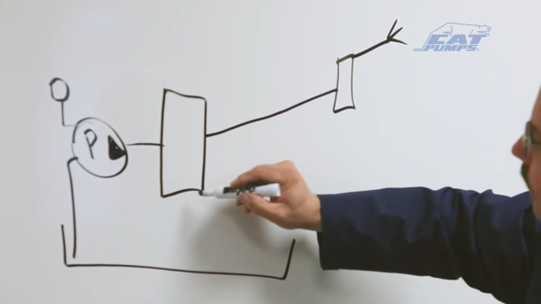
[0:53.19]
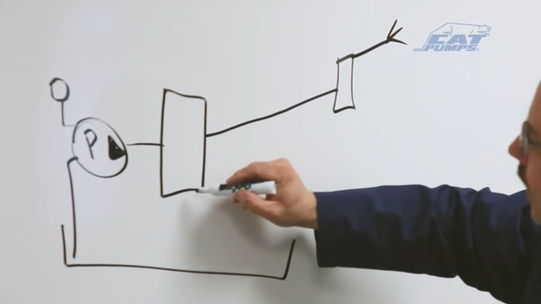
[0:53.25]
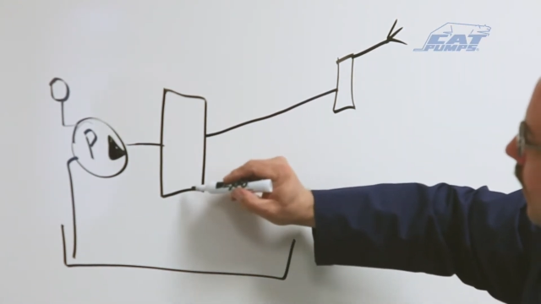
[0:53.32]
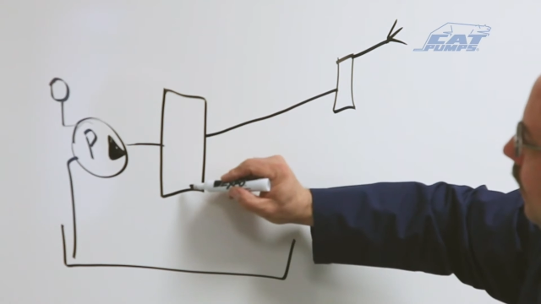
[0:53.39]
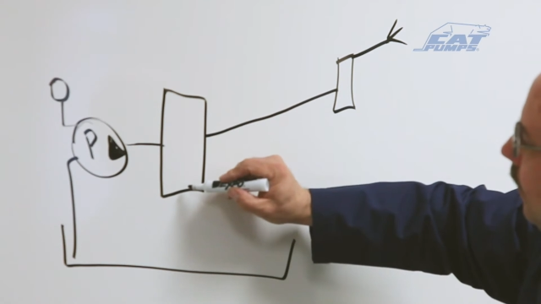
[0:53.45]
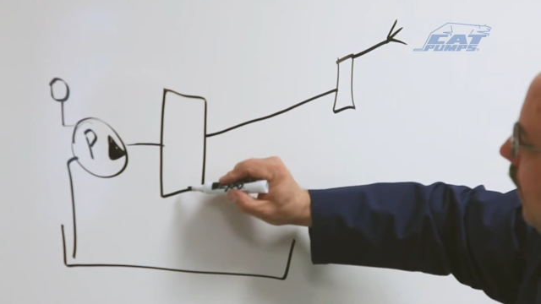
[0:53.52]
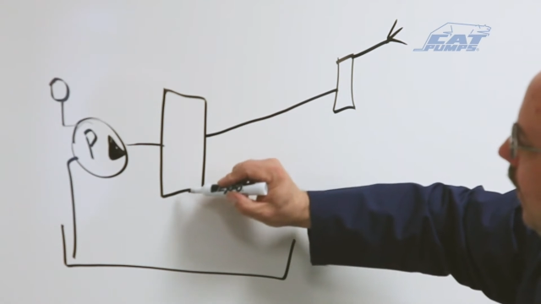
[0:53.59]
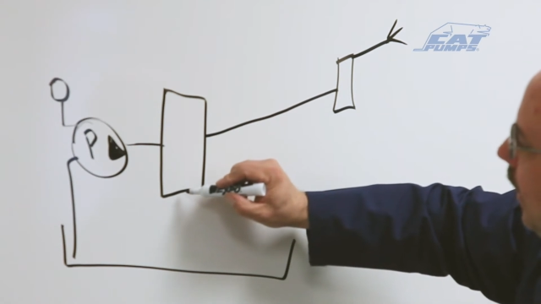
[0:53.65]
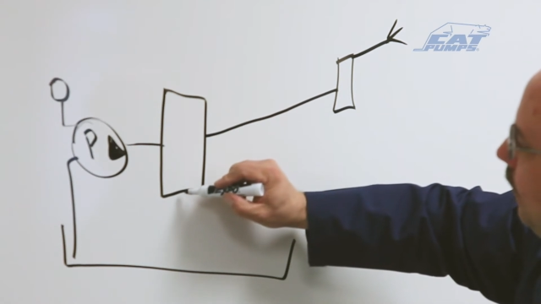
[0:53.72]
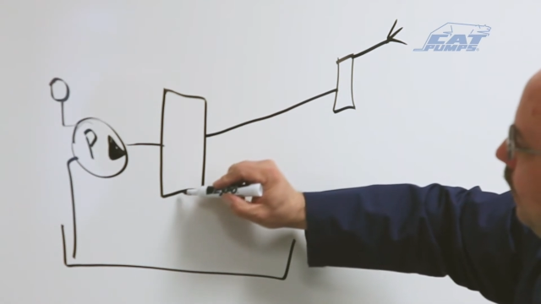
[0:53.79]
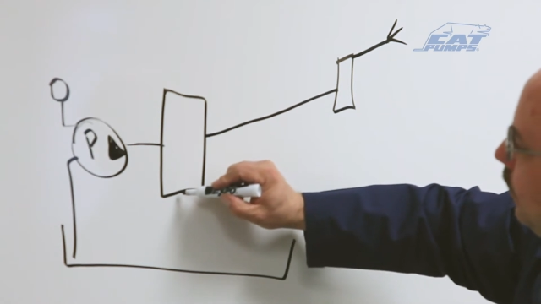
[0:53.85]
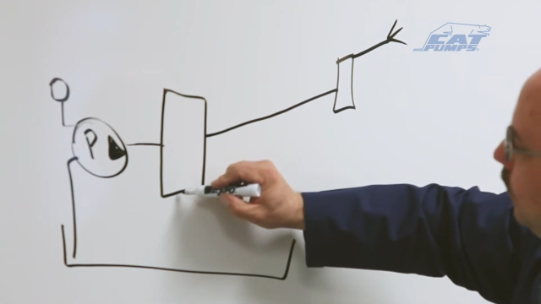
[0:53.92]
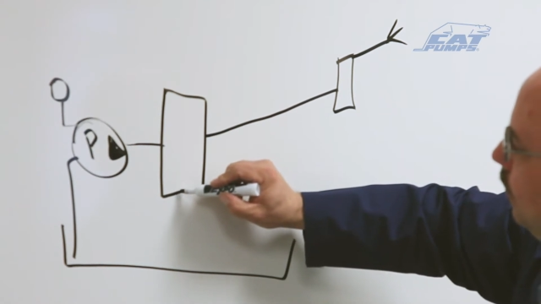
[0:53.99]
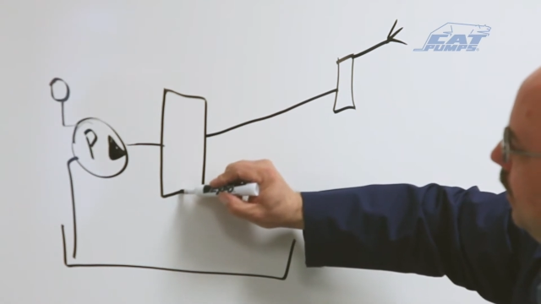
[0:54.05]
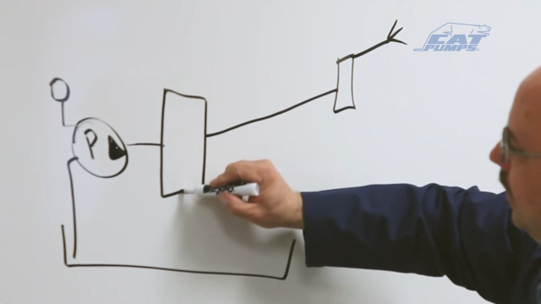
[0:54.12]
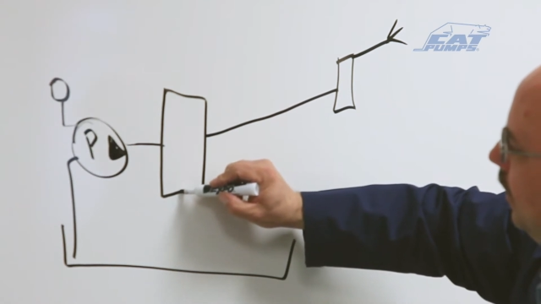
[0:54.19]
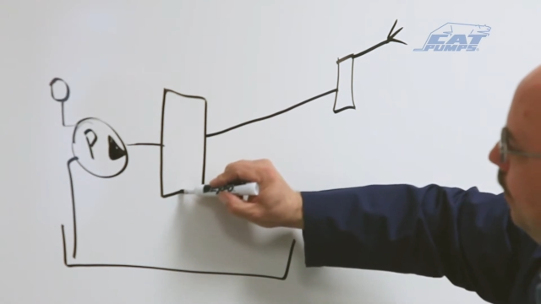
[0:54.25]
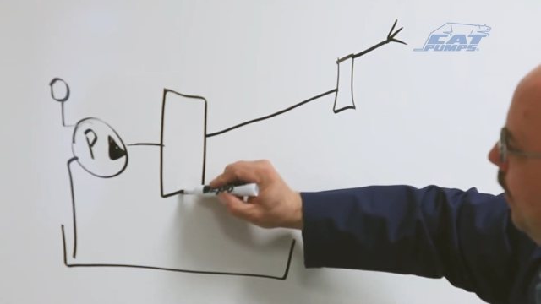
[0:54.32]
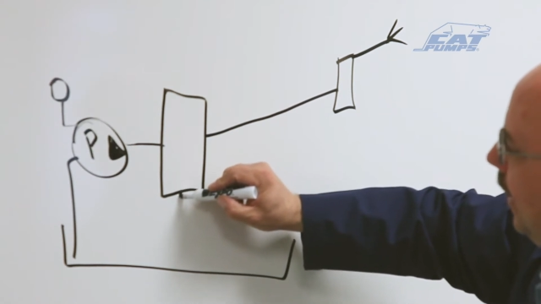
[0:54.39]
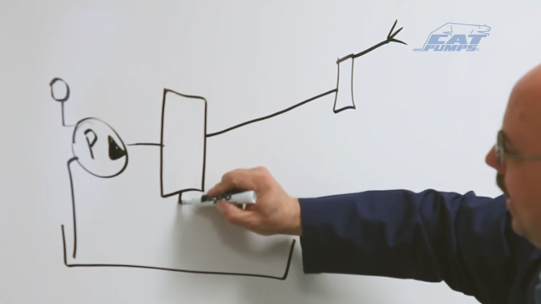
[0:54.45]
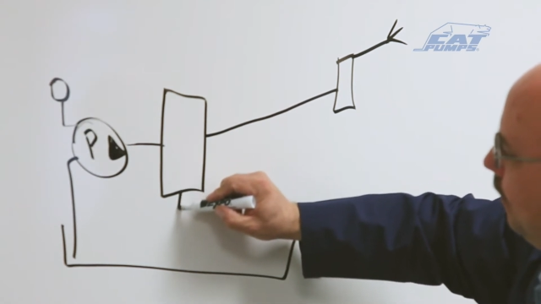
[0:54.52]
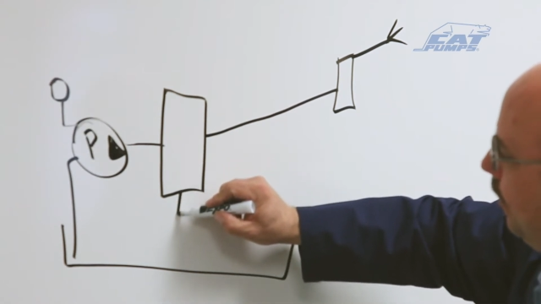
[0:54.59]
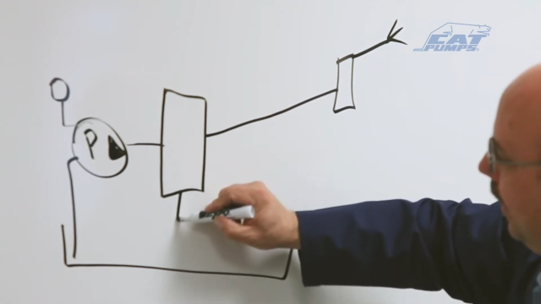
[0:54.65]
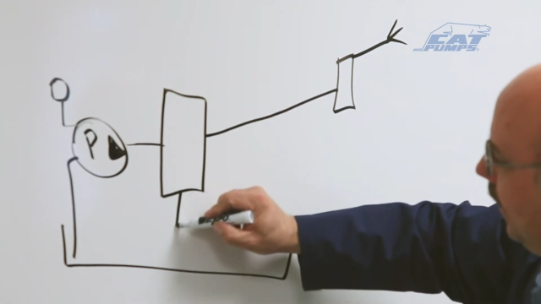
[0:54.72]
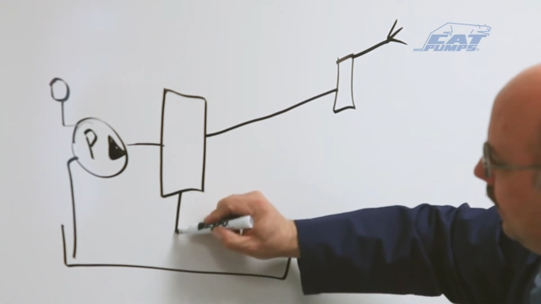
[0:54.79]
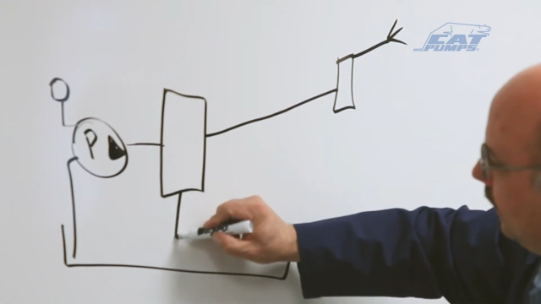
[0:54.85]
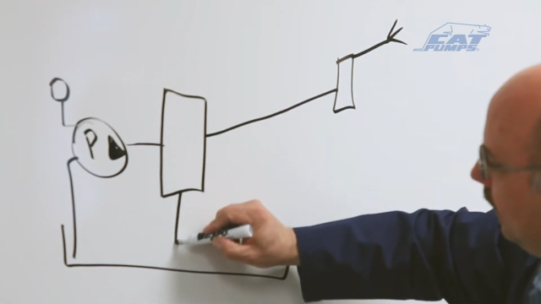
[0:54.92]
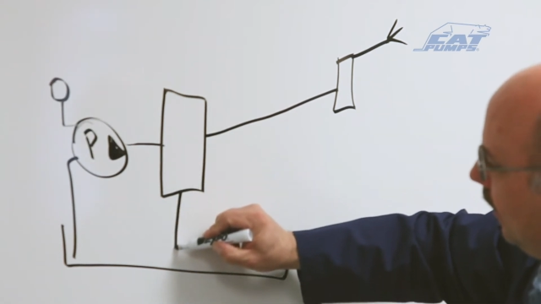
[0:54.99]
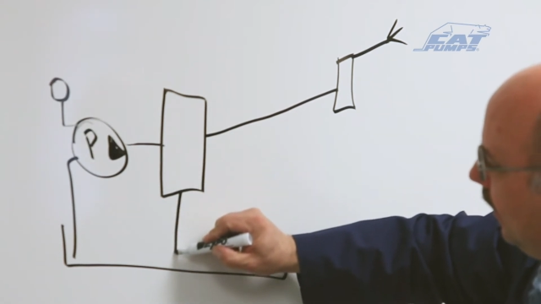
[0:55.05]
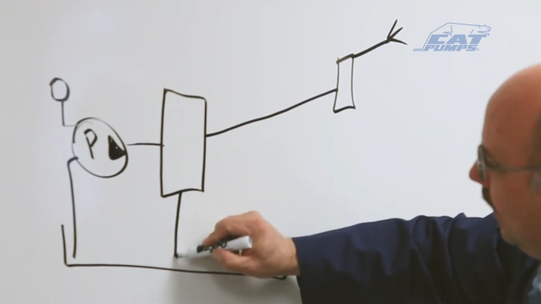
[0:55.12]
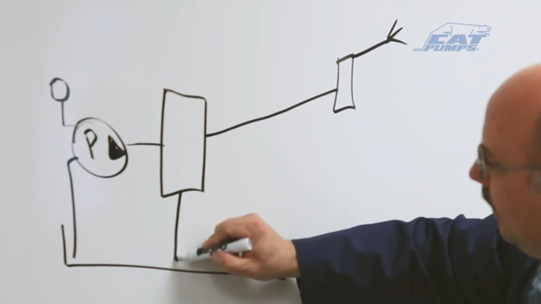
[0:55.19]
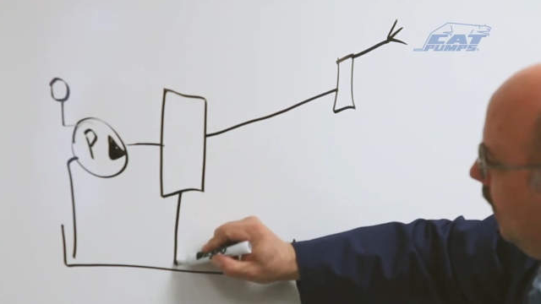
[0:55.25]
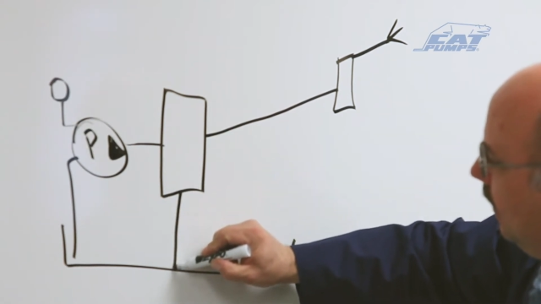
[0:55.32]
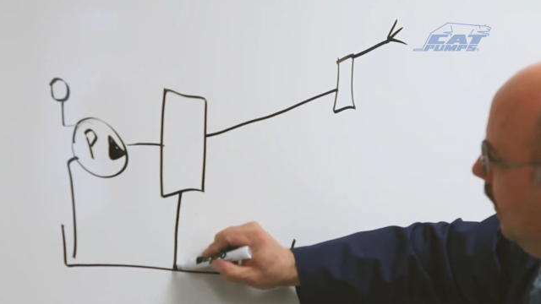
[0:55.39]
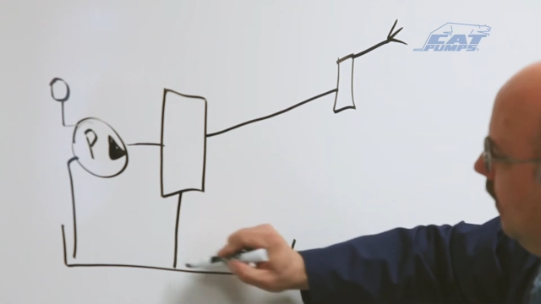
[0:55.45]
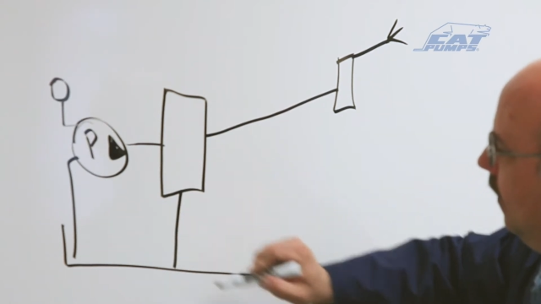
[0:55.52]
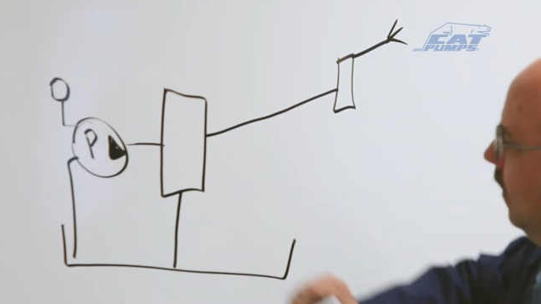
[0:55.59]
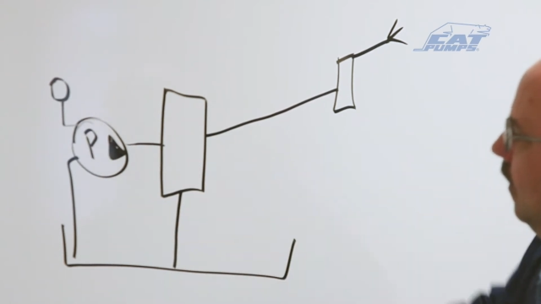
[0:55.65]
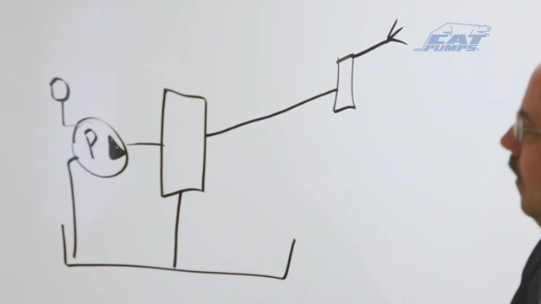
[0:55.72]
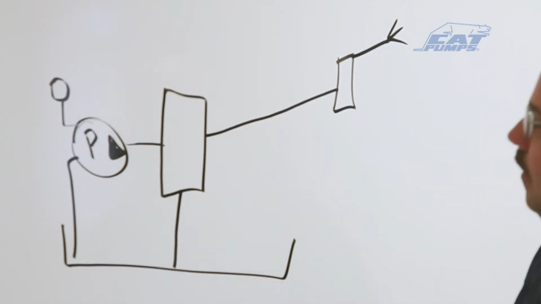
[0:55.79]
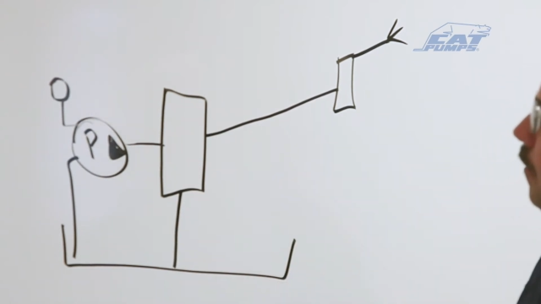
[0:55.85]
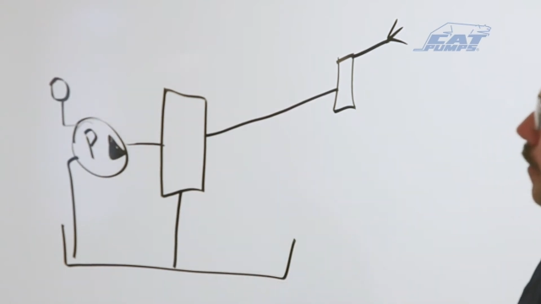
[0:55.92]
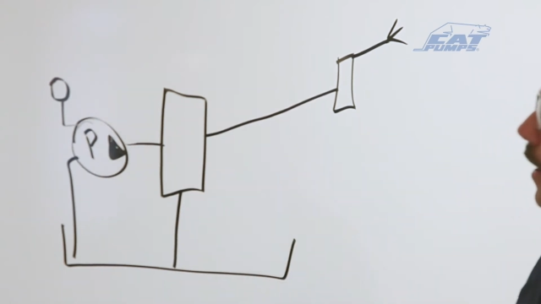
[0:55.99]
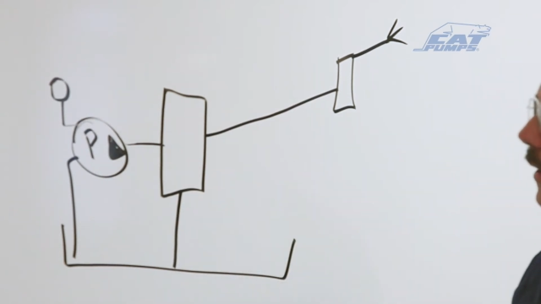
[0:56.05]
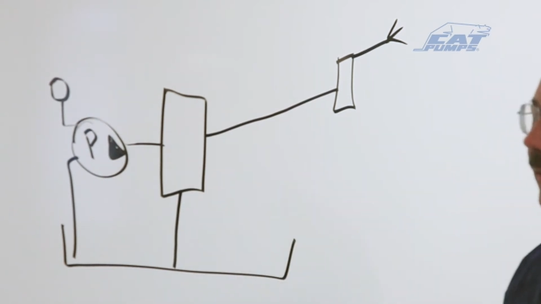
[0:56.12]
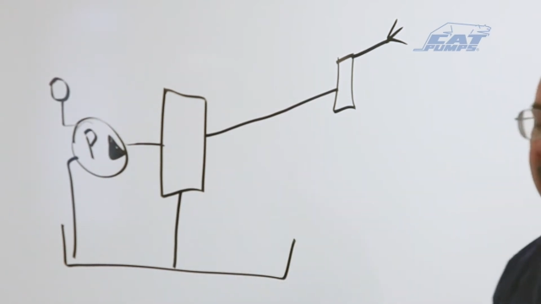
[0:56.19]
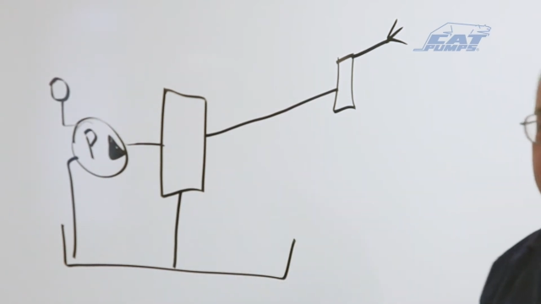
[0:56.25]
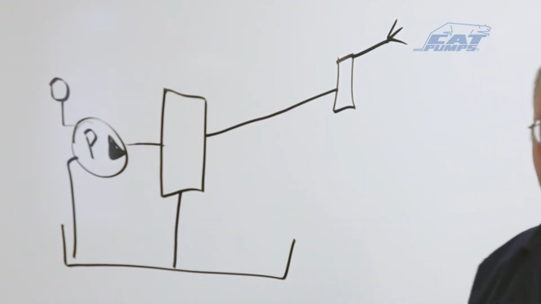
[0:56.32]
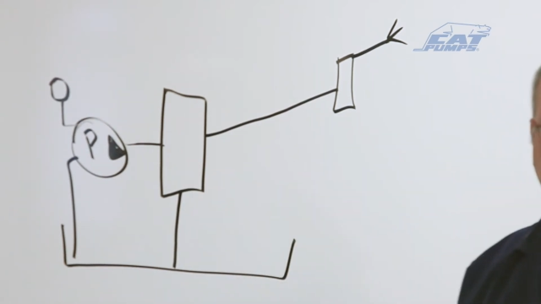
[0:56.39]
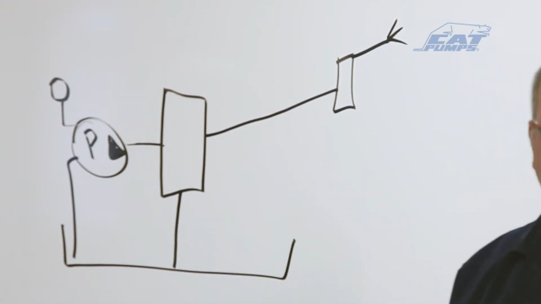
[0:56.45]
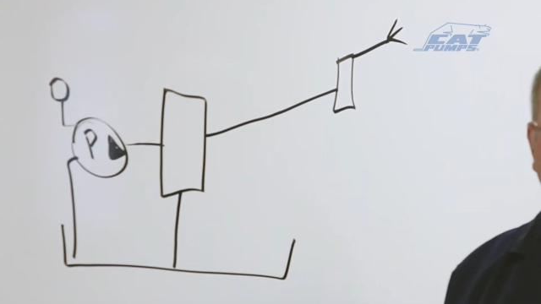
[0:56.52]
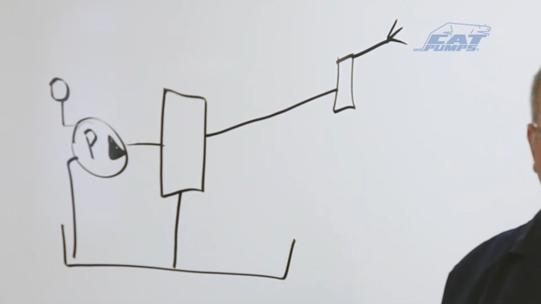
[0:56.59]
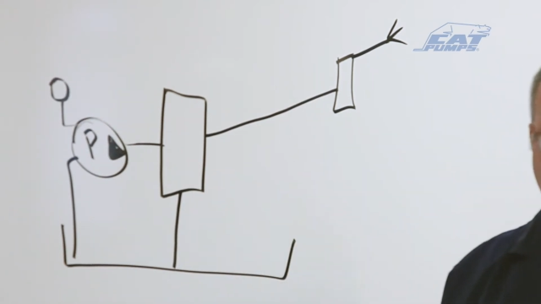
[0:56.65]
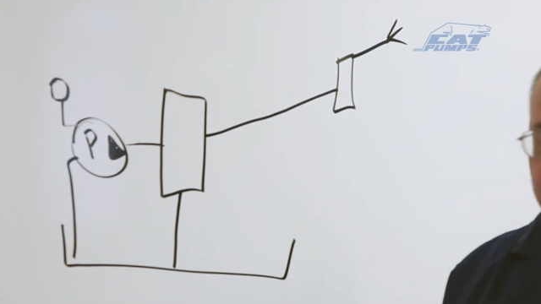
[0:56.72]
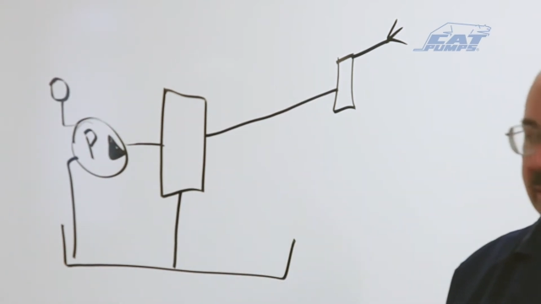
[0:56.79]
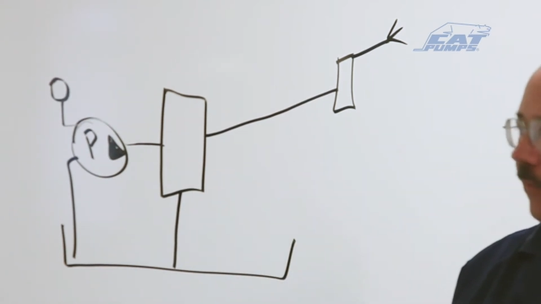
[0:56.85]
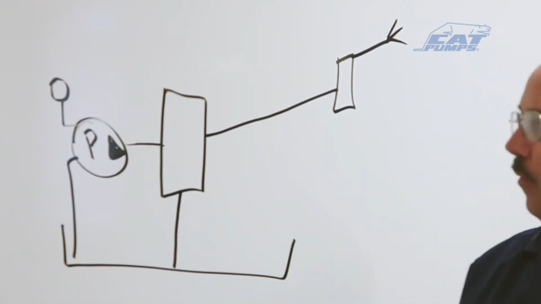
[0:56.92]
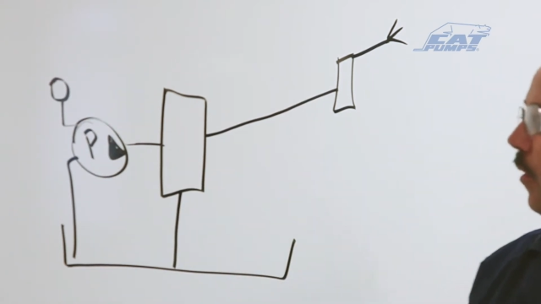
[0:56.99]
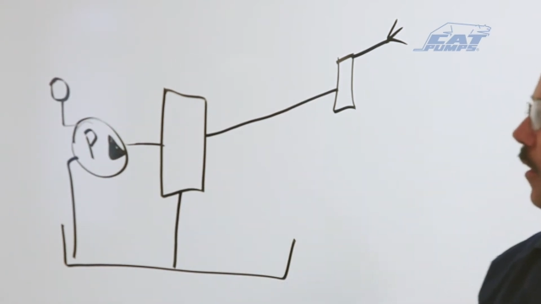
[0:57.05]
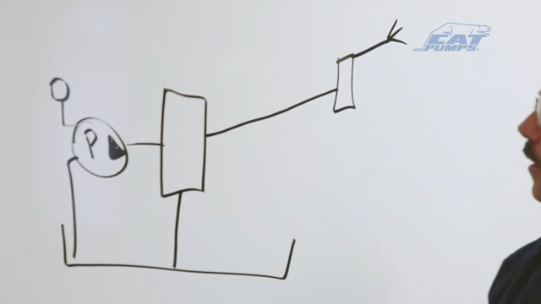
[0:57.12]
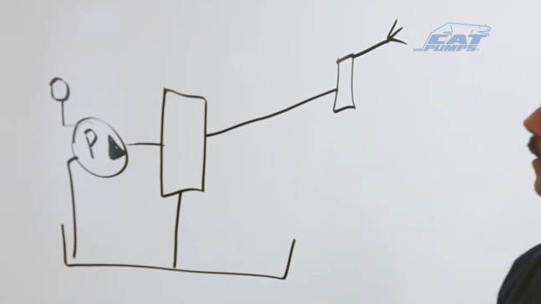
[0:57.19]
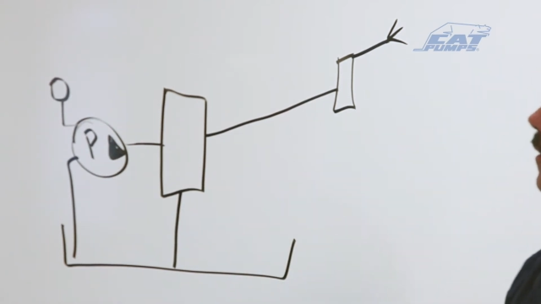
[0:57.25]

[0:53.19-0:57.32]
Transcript: No face is visible, so there are no lips to read.